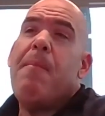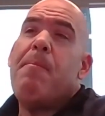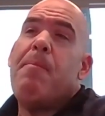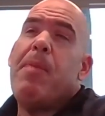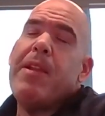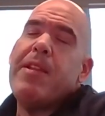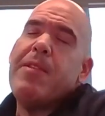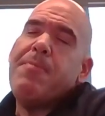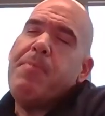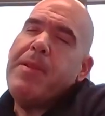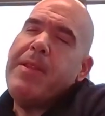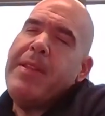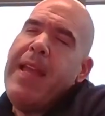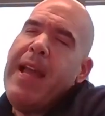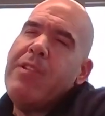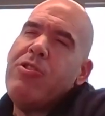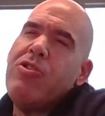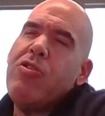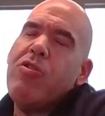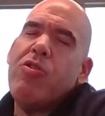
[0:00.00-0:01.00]
but its
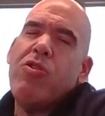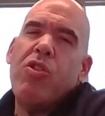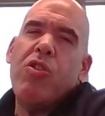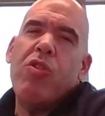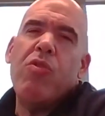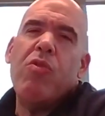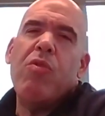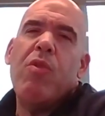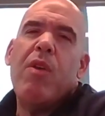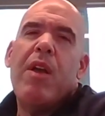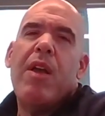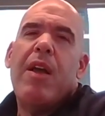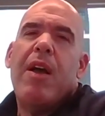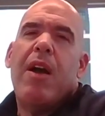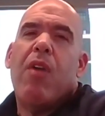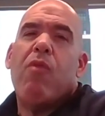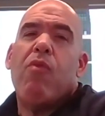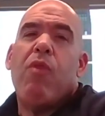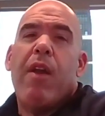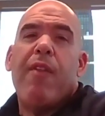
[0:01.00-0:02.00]
potential to
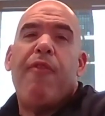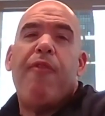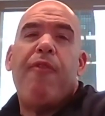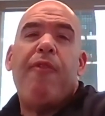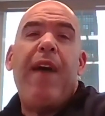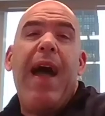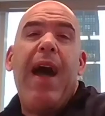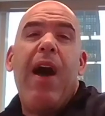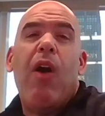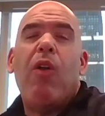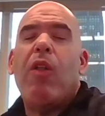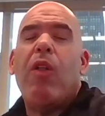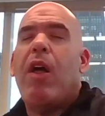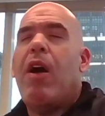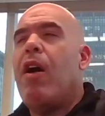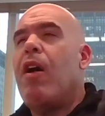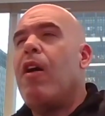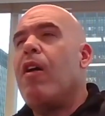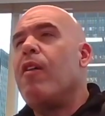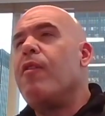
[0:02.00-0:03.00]
run afoul
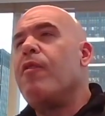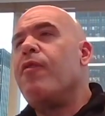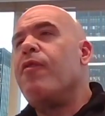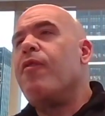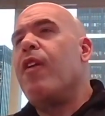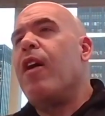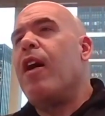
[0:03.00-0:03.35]
of